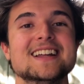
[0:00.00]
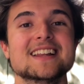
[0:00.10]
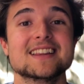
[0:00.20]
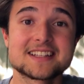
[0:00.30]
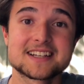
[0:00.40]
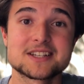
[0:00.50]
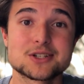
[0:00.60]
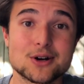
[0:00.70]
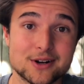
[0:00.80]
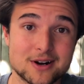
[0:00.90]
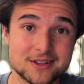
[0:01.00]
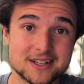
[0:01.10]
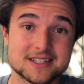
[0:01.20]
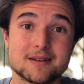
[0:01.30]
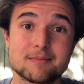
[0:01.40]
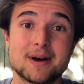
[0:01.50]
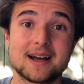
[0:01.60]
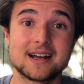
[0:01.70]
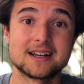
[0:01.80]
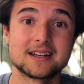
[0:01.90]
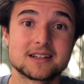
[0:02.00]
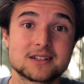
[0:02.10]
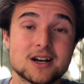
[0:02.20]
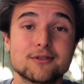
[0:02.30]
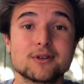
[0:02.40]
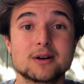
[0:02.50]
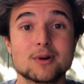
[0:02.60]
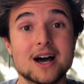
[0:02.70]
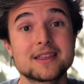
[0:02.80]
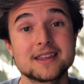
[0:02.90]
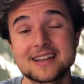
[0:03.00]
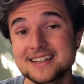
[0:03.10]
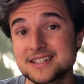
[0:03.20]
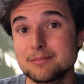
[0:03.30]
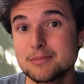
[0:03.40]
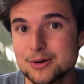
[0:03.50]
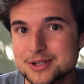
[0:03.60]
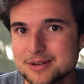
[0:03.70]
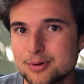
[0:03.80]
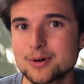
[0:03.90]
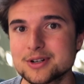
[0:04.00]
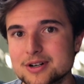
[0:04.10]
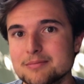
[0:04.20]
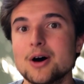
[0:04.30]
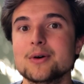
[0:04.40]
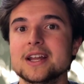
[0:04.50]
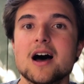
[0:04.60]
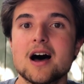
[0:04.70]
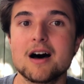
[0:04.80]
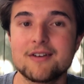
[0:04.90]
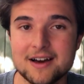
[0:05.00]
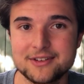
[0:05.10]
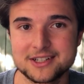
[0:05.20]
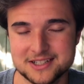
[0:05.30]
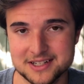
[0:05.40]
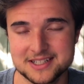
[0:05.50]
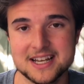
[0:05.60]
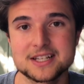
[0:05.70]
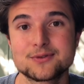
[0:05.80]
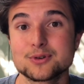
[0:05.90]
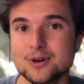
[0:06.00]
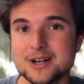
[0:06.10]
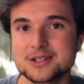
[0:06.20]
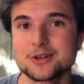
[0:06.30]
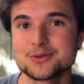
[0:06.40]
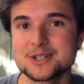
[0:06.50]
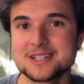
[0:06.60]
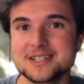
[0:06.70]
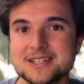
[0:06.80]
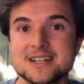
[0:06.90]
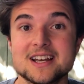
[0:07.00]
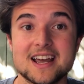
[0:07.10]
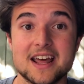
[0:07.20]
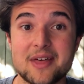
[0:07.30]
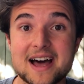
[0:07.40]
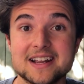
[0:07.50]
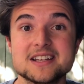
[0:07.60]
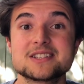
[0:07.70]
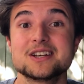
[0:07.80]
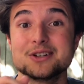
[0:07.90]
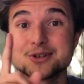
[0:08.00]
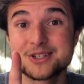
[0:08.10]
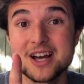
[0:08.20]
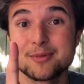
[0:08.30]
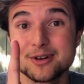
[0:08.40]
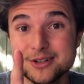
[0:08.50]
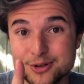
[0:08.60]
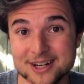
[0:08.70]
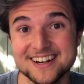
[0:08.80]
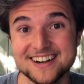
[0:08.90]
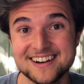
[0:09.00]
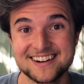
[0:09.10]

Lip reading: let's get started on this by covering what I think is the most important component of having a successful cross-country season, and that is your summer training.